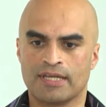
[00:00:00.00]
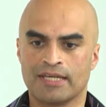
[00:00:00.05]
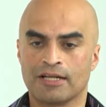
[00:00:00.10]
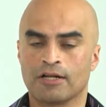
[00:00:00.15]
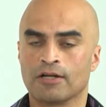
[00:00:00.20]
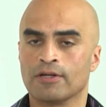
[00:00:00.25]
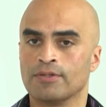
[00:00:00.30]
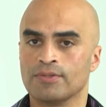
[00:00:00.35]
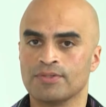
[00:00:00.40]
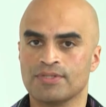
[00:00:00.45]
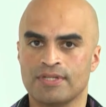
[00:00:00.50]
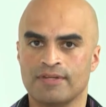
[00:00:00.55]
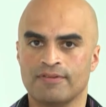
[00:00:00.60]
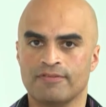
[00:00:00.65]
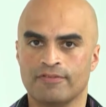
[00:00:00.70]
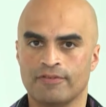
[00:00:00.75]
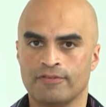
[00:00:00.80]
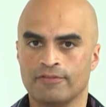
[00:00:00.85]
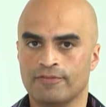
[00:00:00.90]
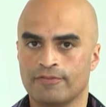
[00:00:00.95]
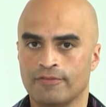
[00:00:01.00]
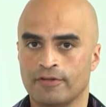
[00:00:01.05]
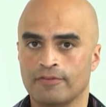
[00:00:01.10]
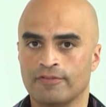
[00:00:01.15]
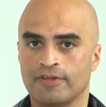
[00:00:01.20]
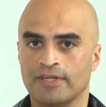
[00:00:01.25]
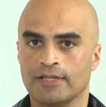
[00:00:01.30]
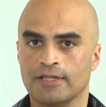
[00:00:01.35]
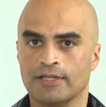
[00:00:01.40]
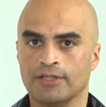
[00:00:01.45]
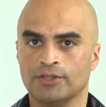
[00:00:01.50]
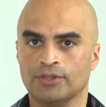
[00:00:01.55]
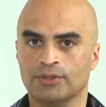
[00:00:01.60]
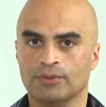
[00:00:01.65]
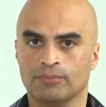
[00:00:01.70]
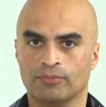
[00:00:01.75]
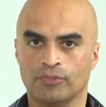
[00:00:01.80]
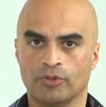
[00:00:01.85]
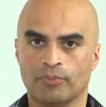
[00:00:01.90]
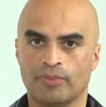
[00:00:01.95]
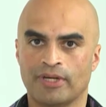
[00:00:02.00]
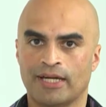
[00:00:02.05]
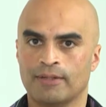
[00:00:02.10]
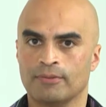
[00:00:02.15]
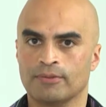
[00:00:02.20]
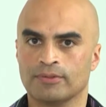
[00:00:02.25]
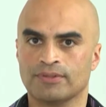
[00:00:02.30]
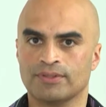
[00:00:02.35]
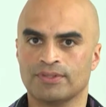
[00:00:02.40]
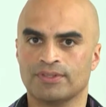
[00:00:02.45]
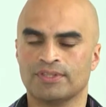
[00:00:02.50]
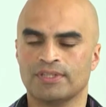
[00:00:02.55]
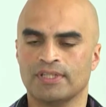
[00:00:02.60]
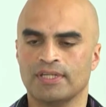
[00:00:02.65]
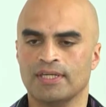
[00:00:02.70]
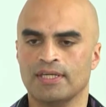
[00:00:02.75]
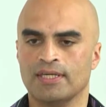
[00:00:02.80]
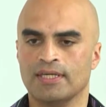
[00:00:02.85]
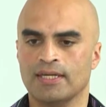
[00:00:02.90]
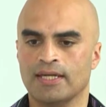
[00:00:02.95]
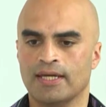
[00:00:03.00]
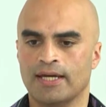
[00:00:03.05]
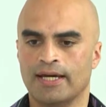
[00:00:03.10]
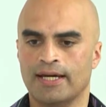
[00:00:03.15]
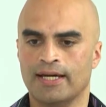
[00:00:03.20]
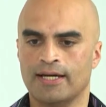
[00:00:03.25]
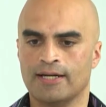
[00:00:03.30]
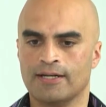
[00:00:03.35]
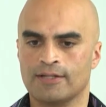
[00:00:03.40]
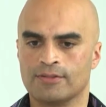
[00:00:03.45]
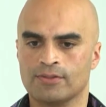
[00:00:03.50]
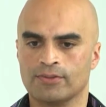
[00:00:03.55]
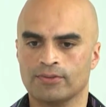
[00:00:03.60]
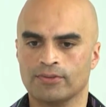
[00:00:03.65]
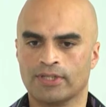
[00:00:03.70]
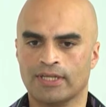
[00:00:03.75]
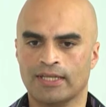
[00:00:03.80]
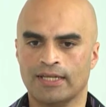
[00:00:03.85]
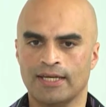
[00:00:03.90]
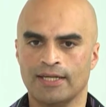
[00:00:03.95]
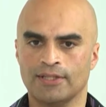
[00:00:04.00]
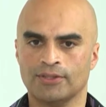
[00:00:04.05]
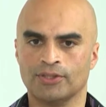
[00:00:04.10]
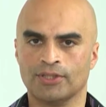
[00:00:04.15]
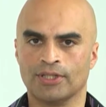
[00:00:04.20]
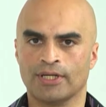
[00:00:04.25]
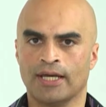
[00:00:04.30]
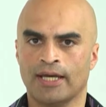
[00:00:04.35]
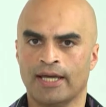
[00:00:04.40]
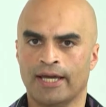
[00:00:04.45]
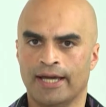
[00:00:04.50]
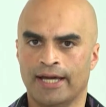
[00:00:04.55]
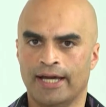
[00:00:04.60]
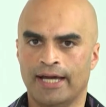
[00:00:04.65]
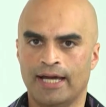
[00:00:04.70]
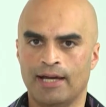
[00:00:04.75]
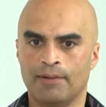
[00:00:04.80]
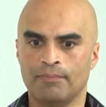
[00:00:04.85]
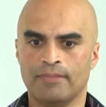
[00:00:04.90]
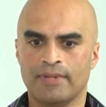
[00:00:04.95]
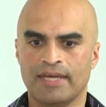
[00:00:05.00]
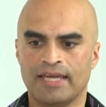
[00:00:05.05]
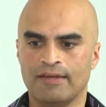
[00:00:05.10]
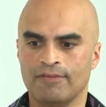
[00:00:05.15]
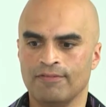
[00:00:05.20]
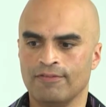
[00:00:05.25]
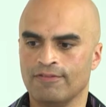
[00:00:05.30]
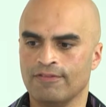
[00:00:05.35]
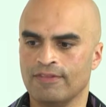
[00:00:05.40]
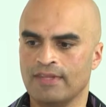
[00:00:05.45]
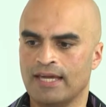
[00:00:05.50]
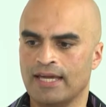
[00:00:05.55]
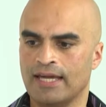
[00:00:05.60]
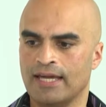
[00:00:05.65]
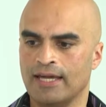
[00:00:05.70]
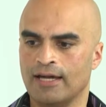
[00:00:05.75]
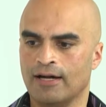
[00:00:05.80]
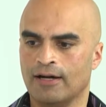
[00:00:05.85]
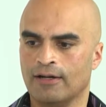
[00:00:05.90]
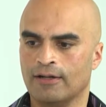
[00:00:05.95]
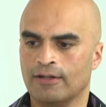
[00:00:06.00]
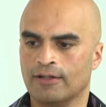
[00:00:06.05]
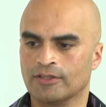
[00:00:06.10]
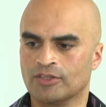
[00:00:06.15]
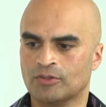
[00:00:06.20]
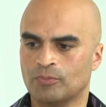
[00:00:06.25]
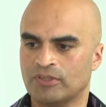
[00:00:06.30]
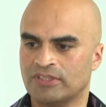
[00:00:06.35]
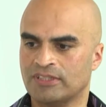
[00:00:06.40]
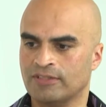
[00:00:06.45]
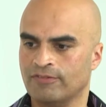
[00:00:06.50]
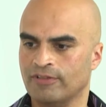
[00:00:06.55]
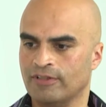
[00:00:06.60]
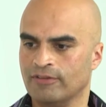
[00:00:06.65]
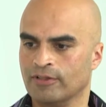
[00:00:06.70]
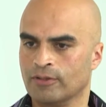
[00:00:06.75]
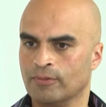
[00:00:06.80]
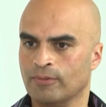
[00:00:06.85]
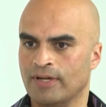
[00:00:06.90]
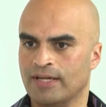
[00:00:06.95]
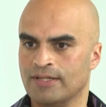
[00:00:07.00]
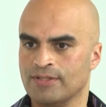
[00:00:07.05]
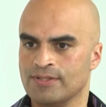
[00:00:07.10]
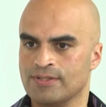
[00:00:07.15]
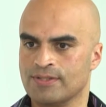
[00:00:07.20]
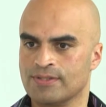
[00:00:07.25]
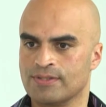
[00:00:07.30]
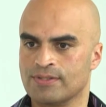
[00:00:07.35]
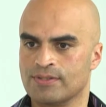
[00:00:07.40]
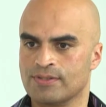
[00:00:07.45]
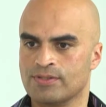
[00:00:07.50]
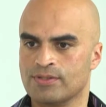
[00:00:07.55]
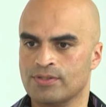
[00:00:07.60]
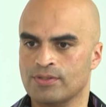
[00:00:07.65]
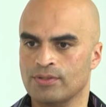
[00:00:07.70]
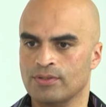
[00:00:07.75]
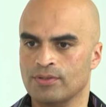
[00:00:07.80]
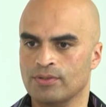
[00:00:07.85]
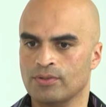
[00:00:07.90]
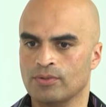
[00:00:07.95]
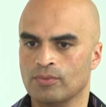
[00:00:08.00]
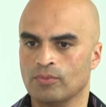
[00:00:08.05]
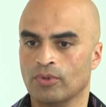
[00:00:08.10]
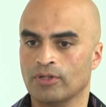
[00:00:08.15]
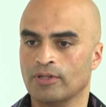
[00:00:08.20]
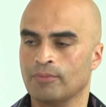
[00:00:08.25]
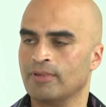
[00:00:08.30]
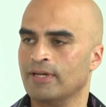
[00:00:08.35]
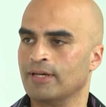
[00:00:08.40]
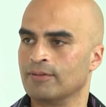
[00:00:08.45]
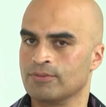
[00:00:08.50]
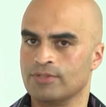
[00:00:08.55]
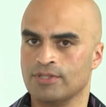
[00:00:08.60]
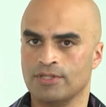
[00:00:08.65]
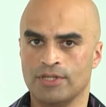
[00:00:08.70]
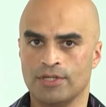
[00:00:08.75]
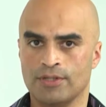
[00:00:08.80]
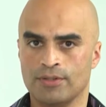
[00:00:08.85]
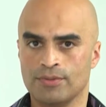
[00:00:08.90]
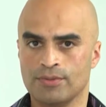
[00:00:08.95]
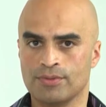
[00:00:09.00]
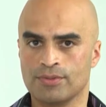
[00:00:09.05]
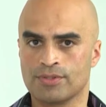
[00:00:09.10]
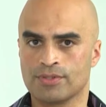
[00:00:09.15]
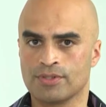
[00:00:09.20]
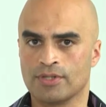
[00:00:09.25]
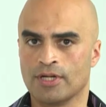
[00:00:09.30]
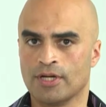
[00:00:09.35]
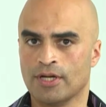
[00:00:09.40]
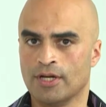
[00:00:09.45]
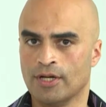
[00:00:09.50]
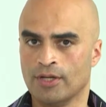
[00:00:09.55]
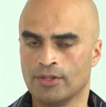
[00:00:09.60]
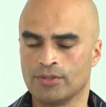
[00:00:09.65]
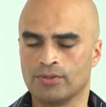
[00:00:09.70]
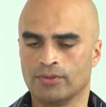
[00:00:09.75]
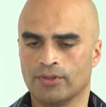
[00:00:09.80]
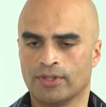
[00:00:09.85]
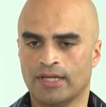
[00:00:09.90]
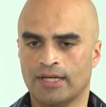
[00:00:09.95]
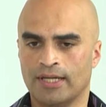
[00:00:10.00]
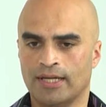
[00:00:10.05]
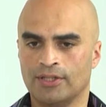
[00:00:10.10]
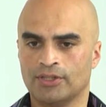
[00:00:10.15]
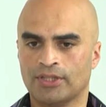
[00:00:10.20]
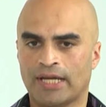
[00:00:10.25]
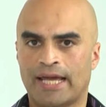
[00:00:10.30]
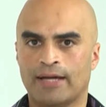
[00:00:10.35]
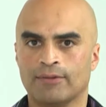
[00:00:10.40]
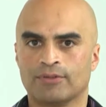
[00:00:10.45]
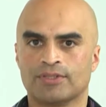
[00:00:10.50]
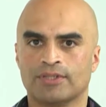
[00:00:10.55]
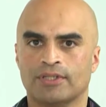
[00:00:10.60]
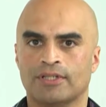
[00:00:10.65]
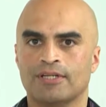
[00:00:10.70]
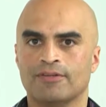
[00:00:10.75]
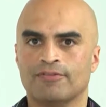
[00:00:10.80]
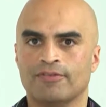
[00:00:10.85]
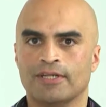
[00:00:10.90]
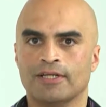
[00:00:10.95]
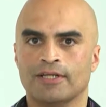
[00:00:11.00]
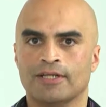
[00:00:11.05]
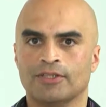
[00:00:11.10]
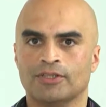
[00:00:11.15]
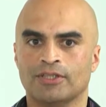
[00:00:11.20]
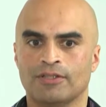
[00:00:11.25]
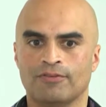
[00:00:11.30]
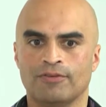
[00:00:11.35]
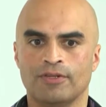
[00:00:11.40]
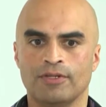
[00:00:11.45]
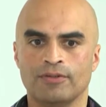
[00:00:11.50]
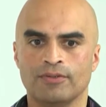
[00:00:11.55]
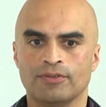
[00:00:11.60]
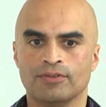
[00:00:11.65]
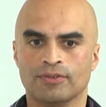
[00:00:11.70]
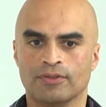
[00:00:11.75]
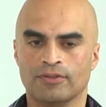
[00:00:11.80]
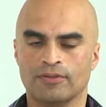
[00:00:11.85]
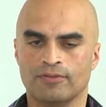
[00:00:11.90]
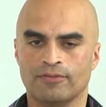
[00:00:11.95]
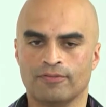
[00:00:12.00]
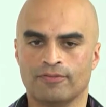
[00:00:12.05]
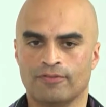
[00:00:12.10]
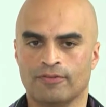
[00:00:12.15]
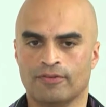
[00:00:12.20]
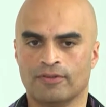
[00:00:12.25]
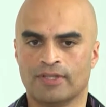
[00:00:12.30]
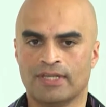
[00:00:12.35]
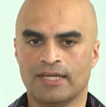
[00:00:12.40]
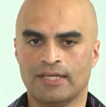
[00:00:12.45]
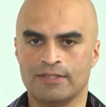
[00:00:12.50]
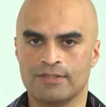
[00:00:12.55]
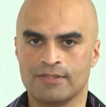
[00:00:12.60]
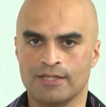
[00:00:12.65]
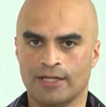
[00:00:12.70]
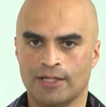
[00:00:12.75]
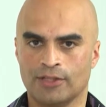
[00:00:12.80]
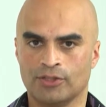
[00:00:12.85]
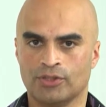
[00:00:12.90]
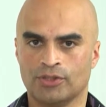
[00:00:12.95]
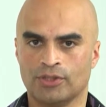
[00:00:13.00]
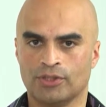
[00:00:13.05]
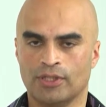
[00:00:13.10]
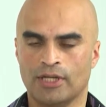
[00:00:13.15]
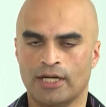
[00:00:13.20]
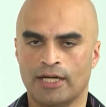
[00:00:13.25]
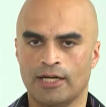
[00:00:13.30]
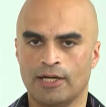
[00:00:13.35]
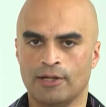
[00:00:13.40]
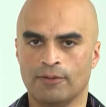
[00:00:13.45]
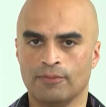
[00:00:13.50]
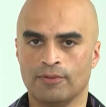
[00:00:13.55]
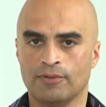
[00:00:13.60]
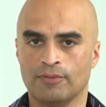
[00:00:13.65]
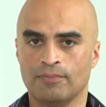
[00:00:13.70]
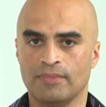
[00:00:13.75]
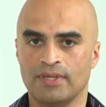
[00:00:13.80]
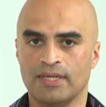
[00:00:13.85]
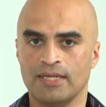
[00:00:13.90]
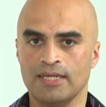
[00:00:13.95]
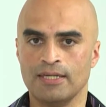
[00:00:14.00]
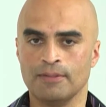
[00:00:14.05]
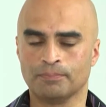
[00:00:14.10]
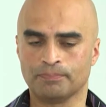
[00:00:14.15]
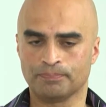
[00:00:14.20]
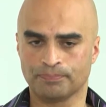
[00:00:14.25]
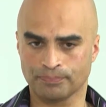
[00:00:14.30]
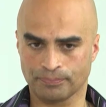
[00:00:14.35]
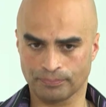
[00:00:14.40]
inclusive of English will be able to see Talking Edge. If there are specific requests to want to be able to use Talking Edge outside of English, if you sort of get in touch with me,